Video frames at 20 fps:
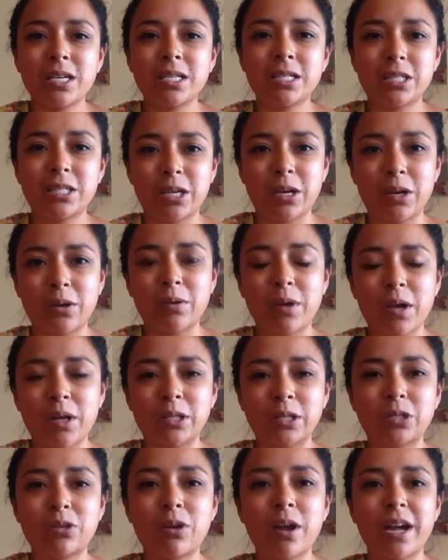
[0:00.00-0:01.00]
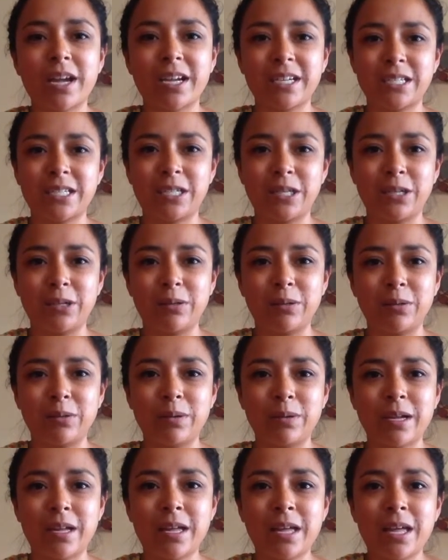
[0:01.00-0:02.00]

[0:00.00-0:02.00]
So I'll try to